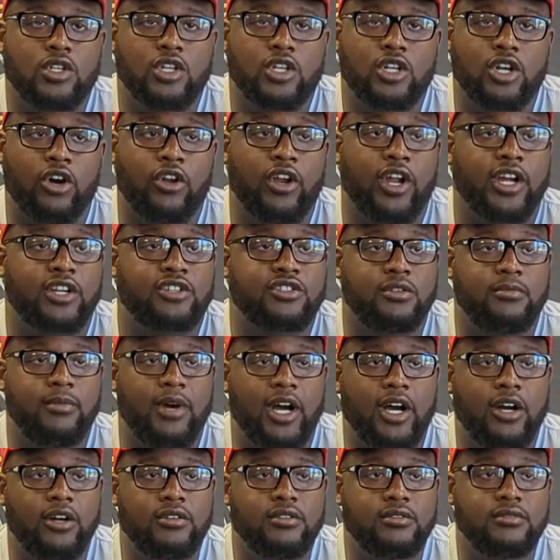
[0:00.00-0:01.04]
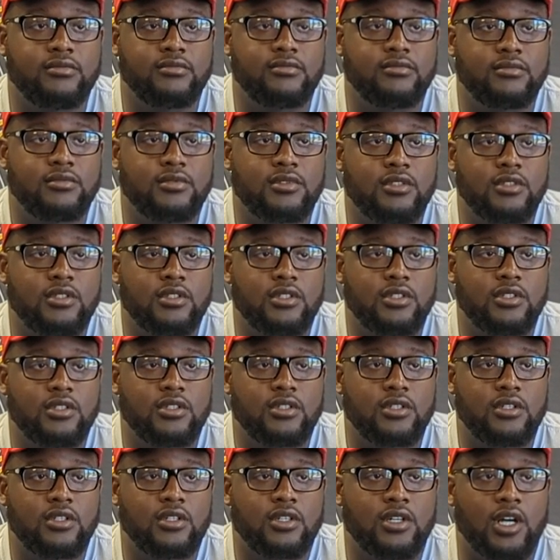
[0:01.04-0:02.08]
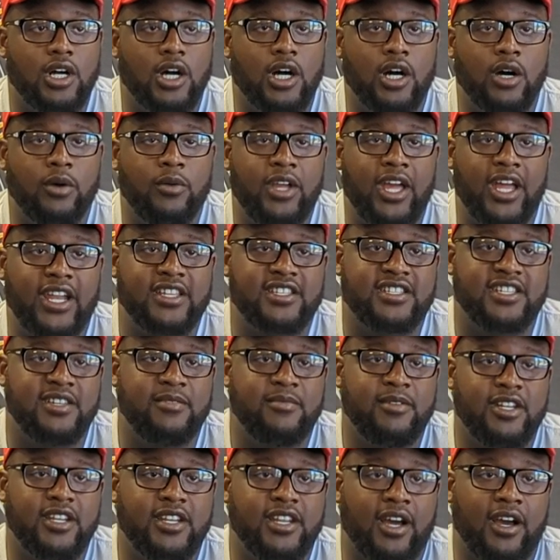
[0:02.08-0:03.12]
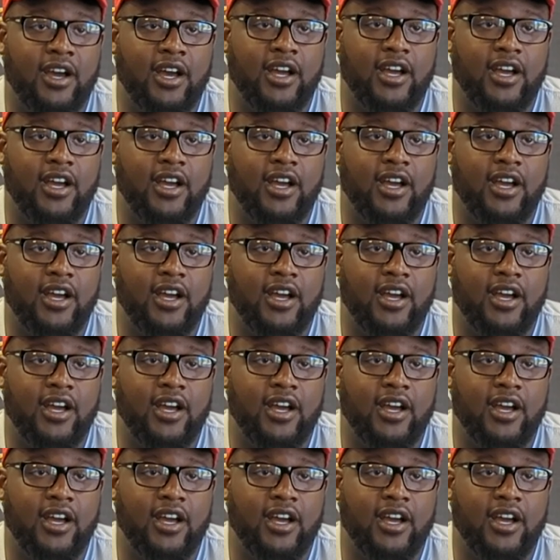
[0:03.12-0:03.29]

Go the extra mile. We had a team meeting.